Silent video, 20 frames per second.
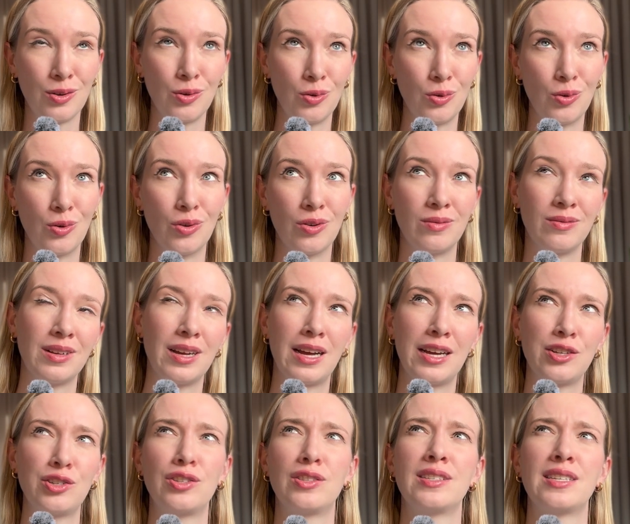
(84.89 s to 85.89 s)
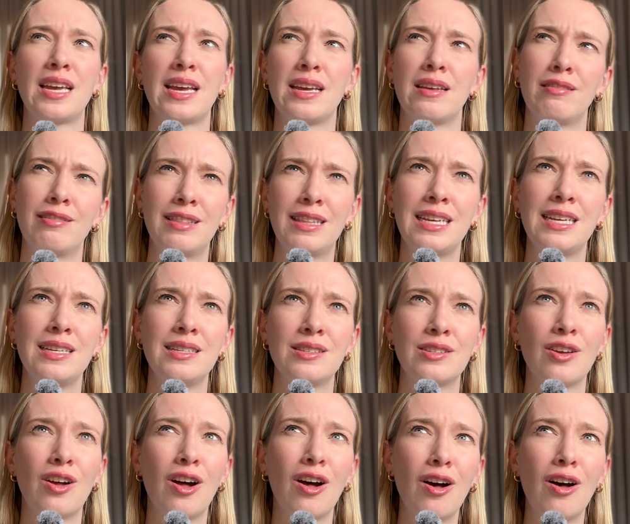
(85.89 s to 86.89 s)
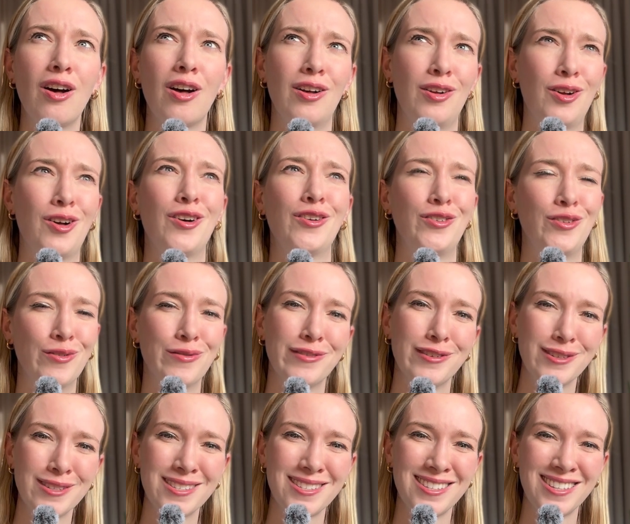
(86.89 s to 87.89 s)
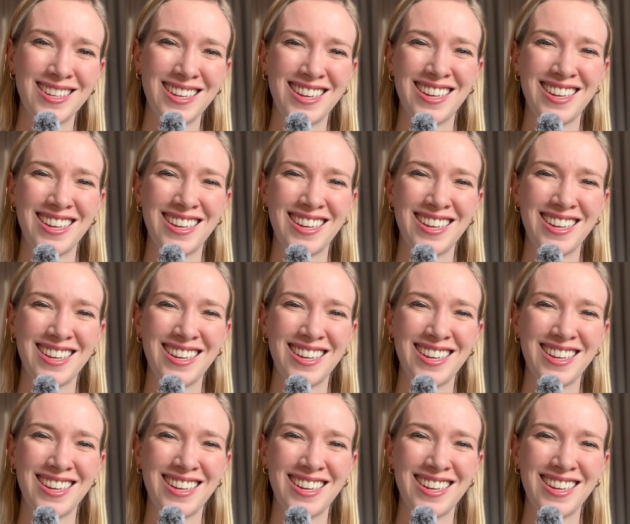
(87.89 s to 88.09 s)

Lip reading: Or I should say, these are our novels.